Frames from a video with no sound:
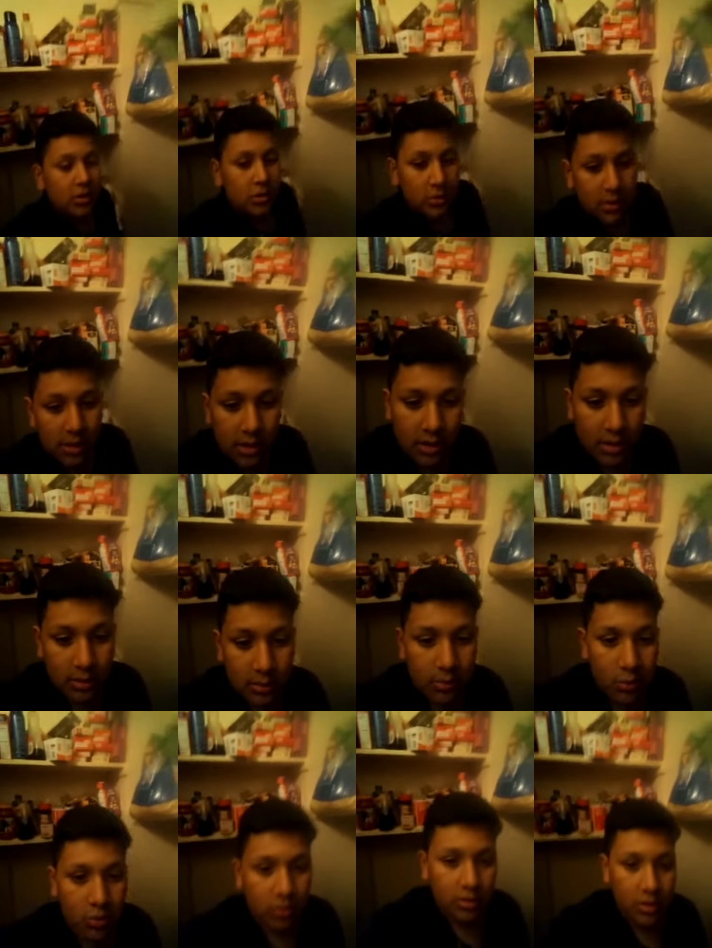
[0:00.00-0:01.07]
doing it
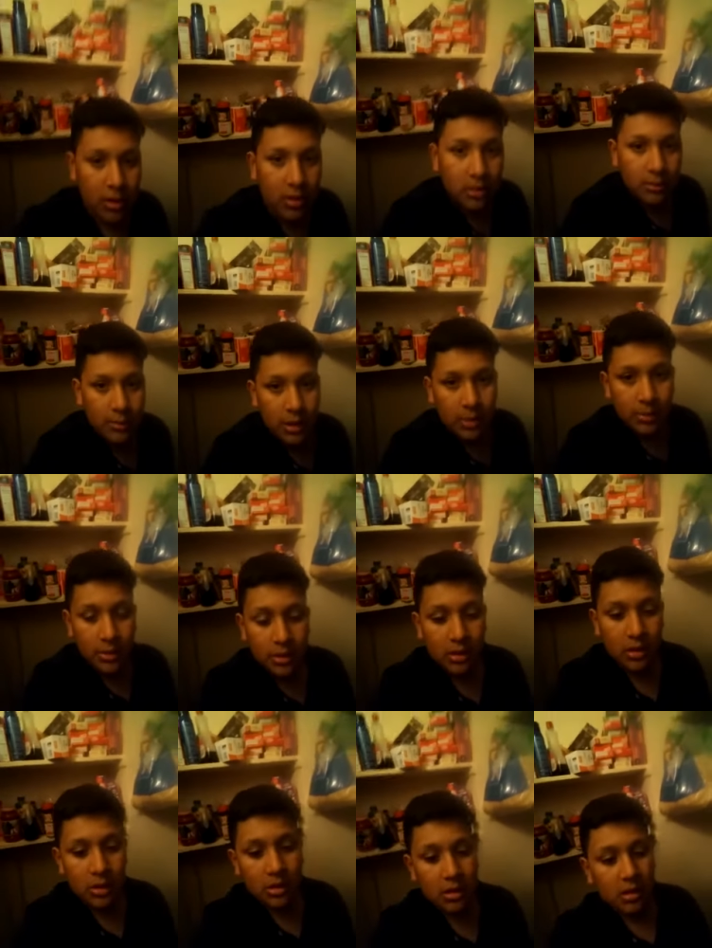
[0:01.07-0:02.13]
anymore.
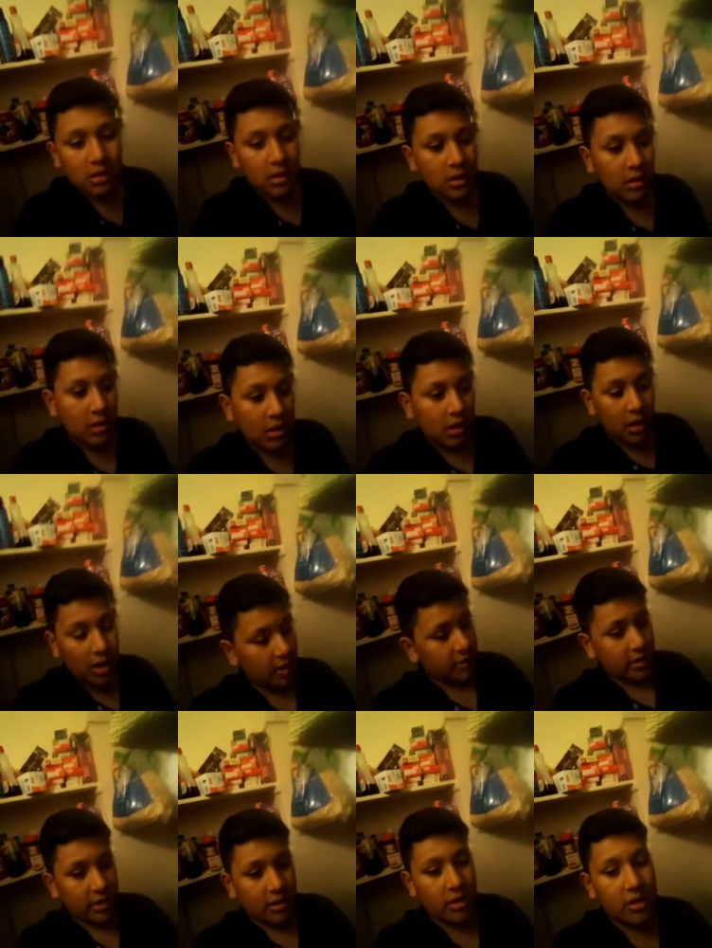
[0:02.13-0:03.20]
Maybe I
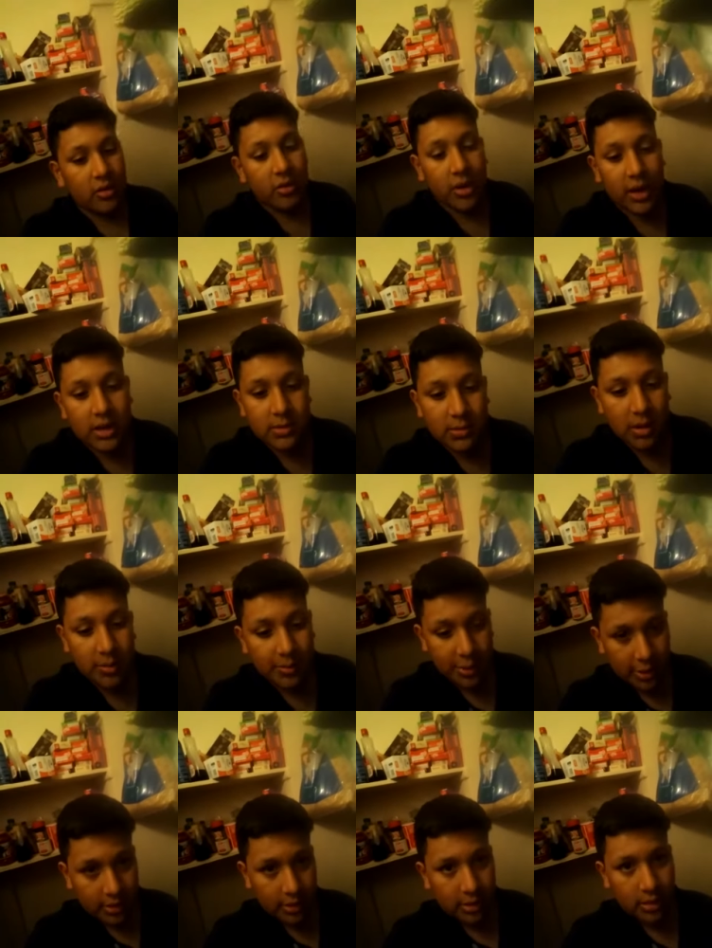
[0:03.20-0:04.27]
think you guys might
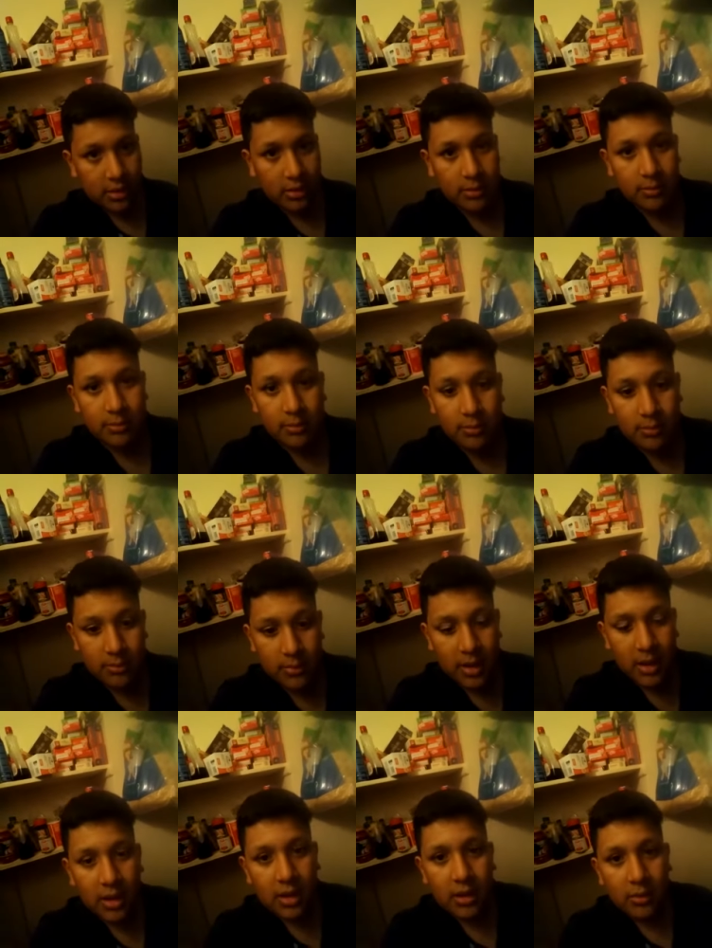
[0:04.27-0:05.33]
be
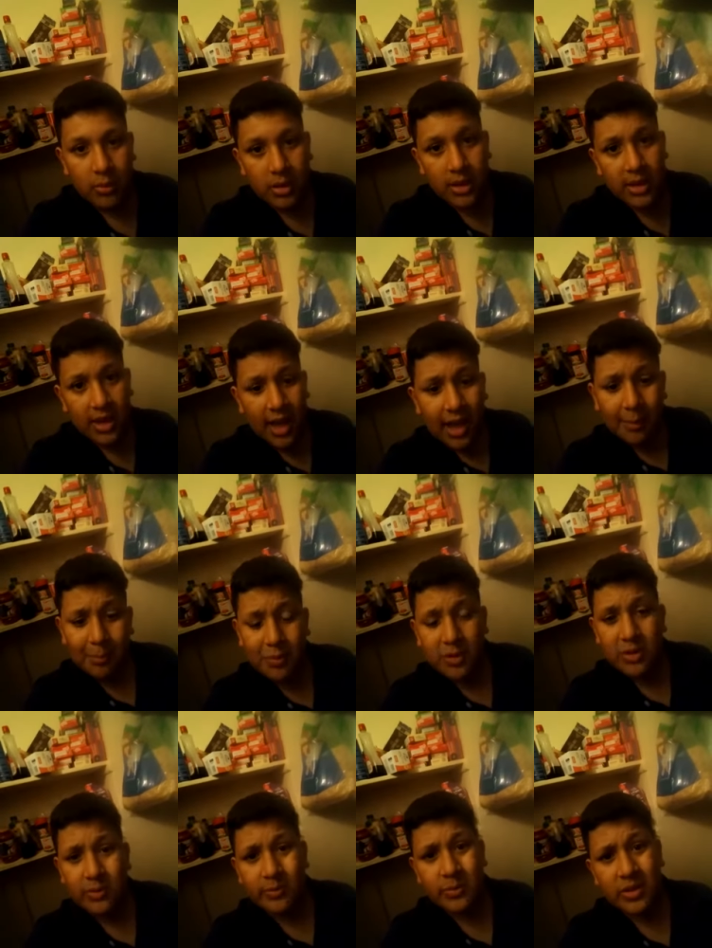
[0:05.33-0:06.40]
really
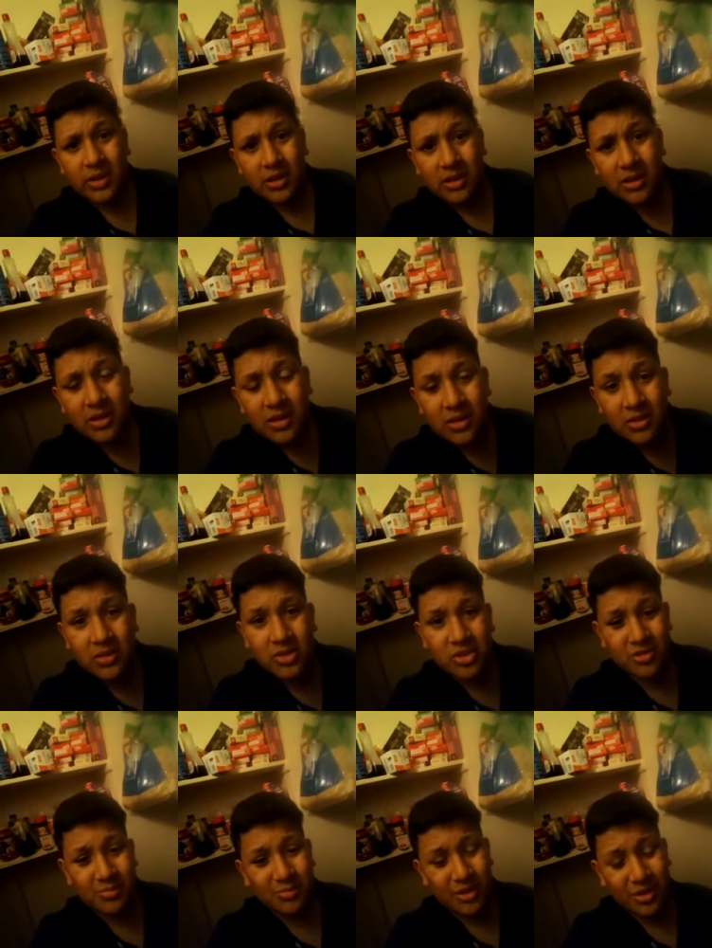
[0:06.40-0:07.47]
happy of me
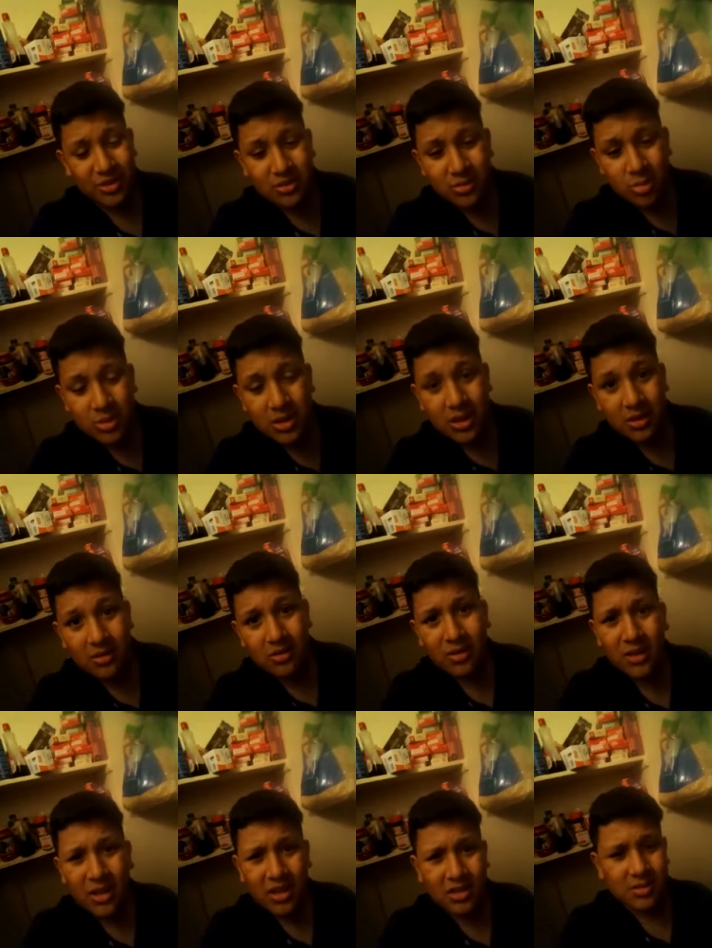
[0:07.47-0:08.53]
choosing my YouTube channel,
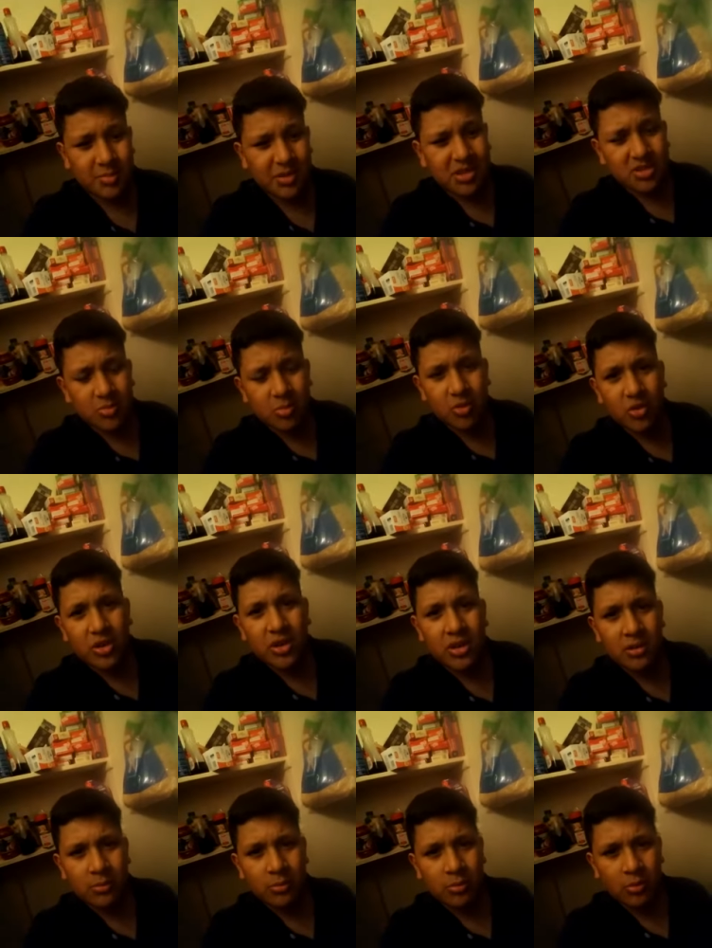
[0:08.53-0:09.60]
because Pikachu
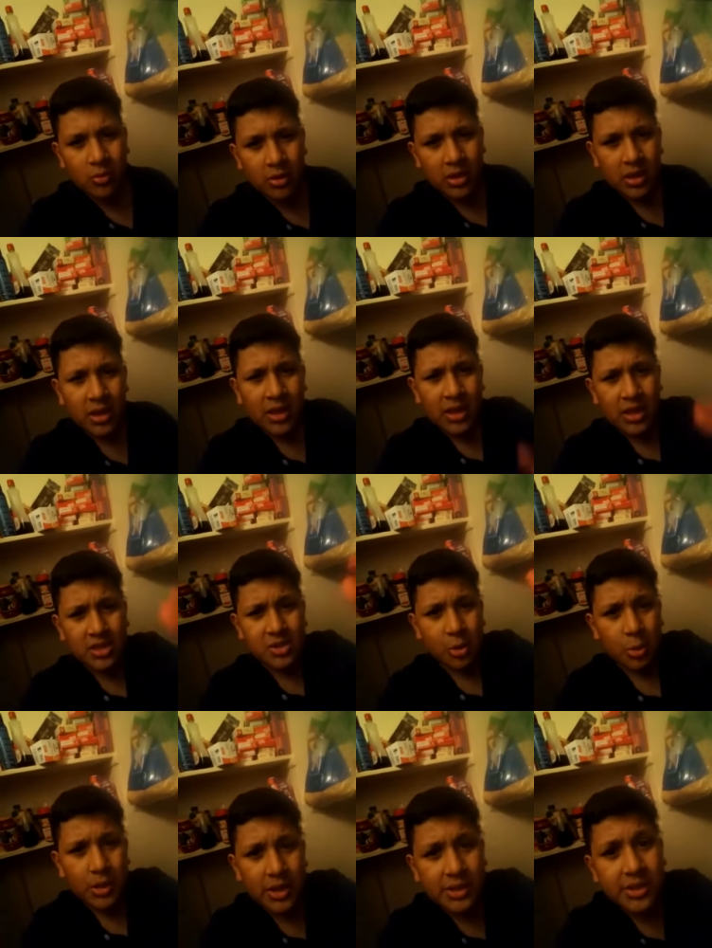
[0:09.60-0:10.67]
Boy is
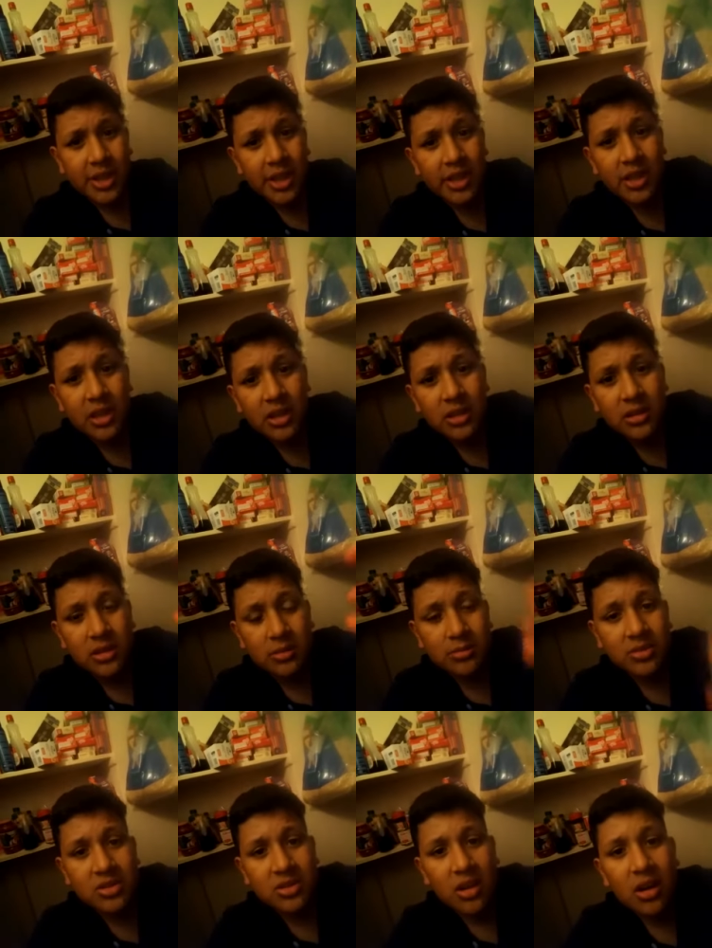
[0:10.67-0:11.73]
already taken.
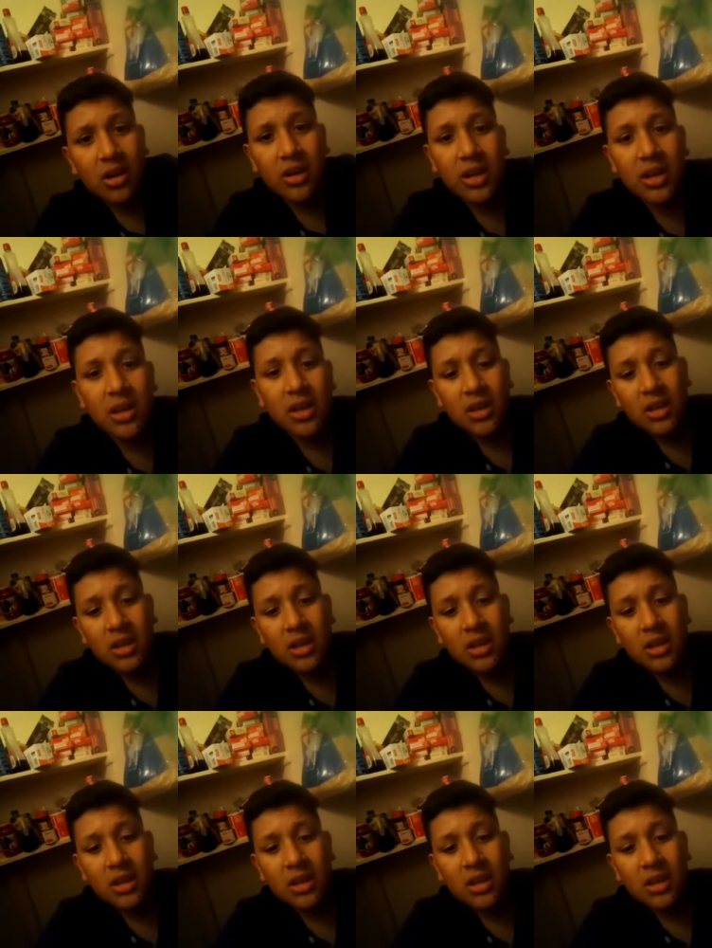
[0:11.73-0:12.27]
I'm sorry